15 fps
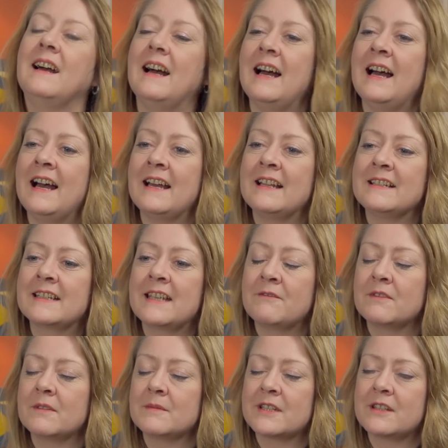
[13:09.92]
and
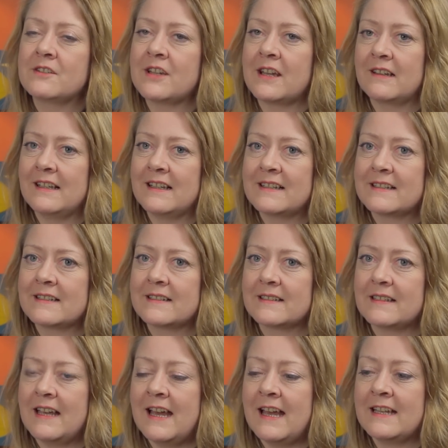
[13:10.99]
given them to the journalists.
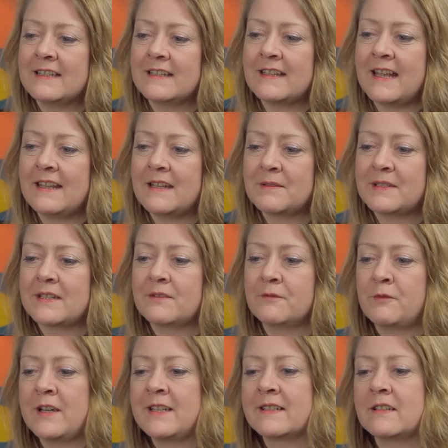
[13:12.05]
And then there was a sort of
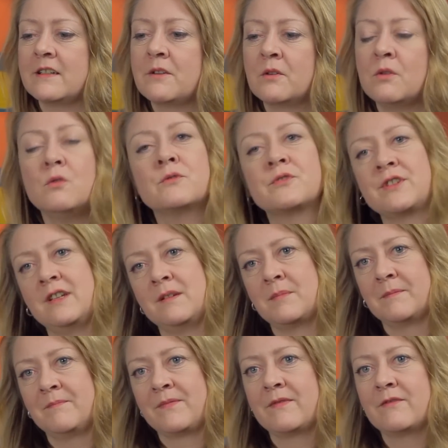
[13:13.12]
very slow courtship
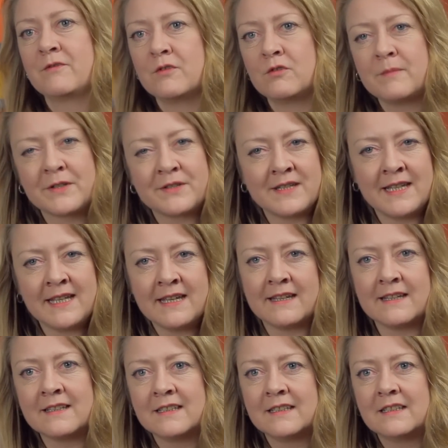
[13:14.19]
for almost a
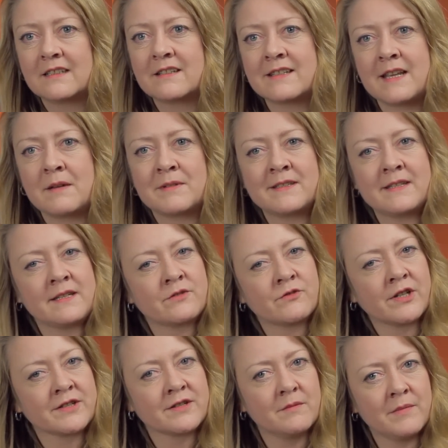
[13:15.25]
year because there was
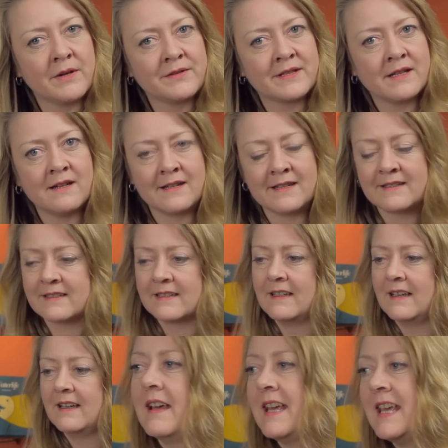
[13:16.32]
distrust on both sides.
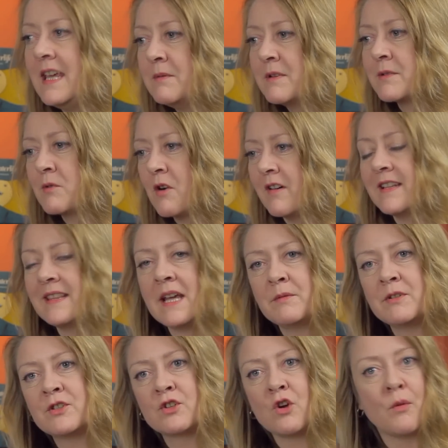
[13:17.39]
He was worried they
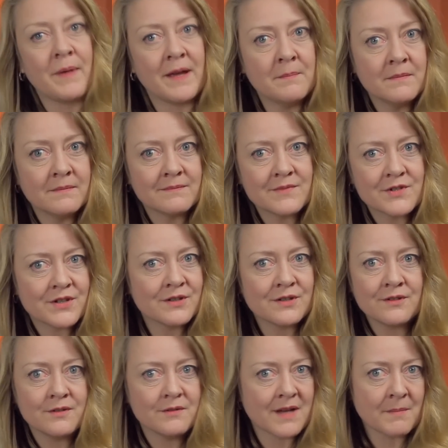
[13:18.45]
would shop him
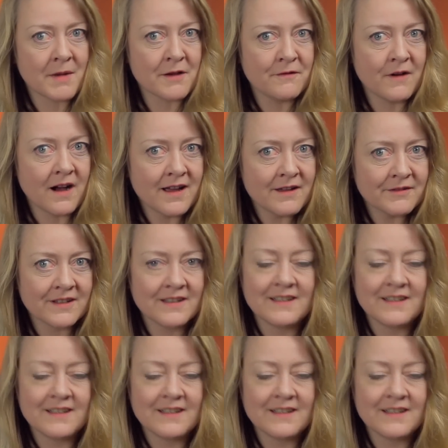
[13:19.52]
to MI5,